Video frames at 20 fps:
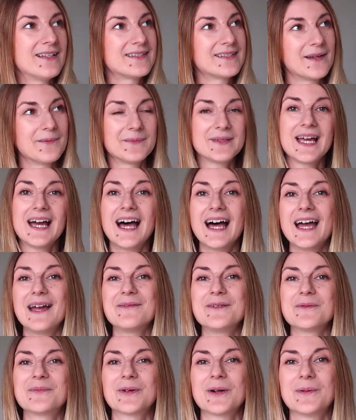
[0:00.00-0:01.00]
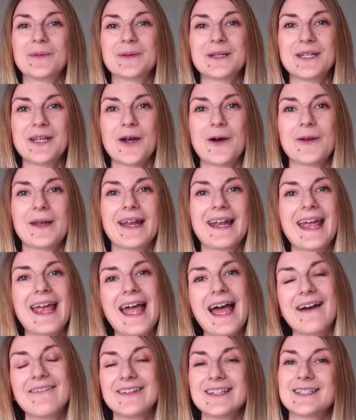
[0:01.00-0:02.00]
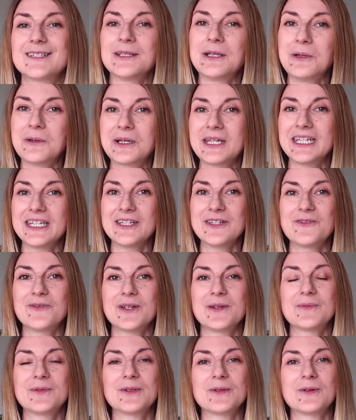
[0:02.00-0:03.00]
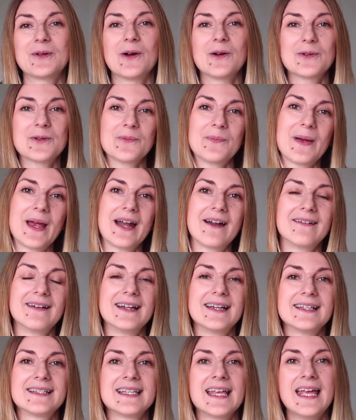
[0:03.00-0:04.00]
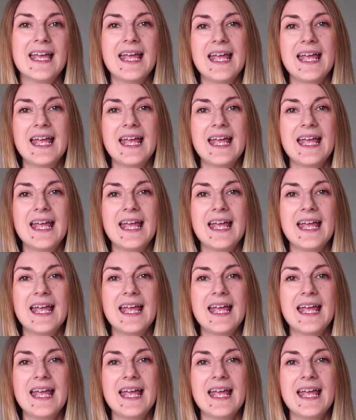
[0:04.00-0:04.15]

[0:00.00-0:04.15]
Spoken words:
some time, you probably know that I have this low-key dream to go to Paris